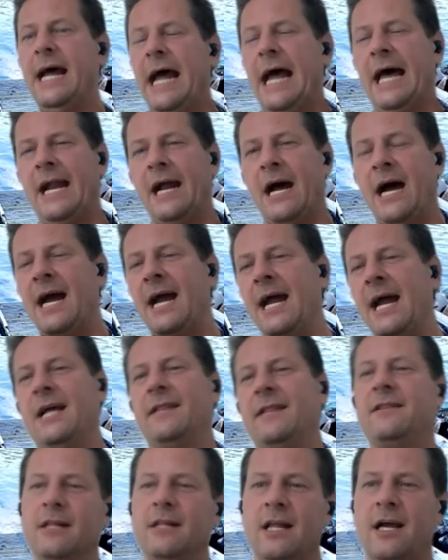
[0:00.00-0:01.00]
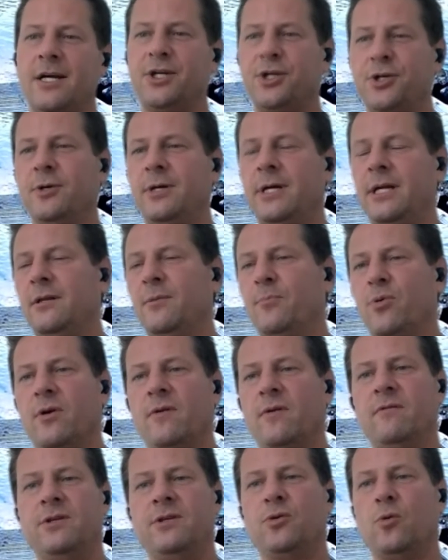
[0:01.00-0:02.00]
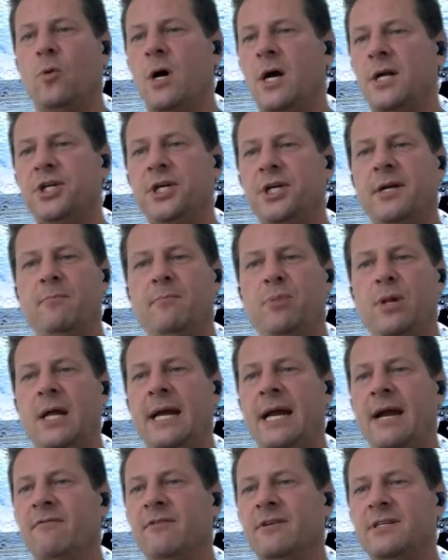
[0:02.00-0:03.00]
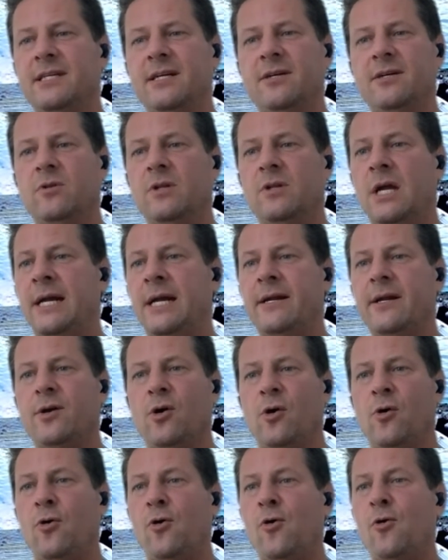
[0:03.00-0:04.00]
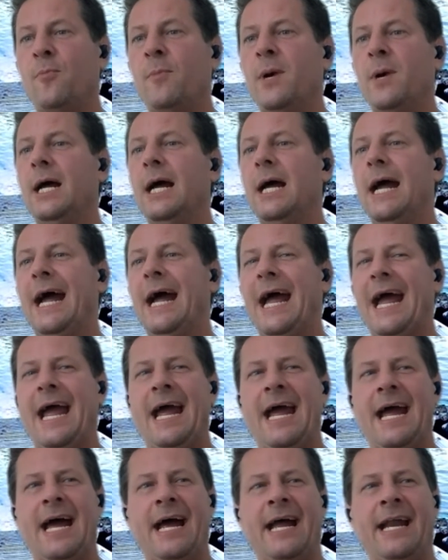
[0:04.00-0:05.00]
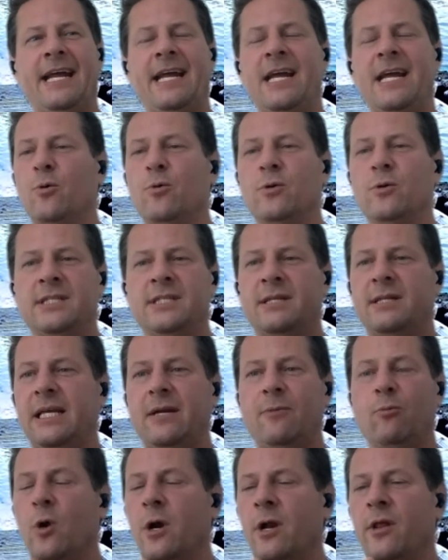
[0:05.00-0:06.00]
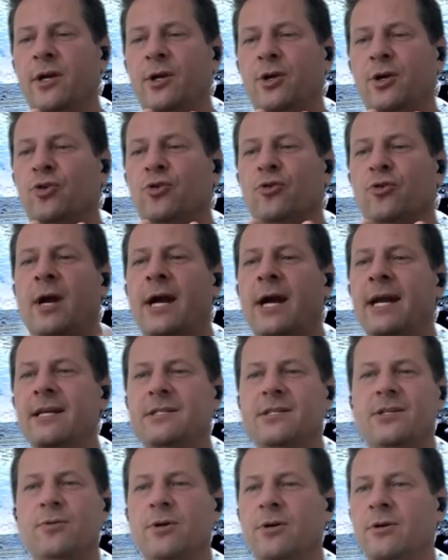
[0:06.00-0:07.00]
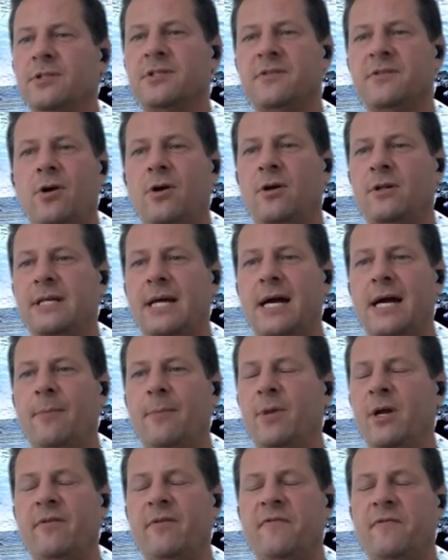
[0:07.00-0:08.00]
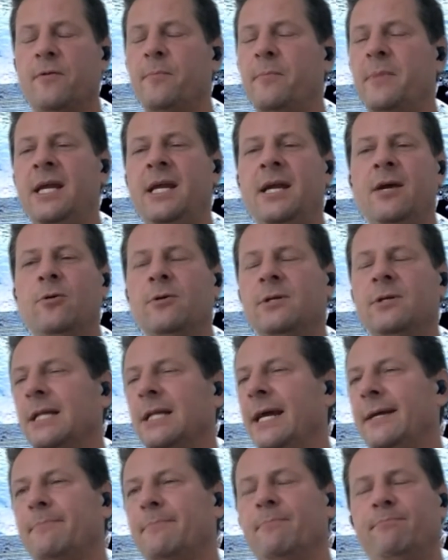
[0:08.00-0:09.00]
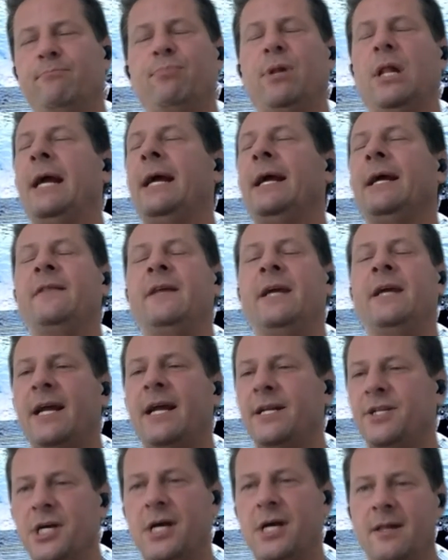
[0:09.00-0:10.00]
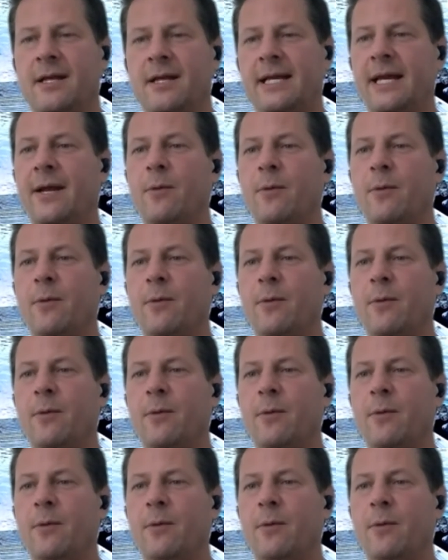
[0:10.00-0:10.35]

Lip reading: And I had the luxury and the privilege of watching him play every single night at home. And it was the one of the greatest thrills of all time. For me, it was like playing in the NHL again,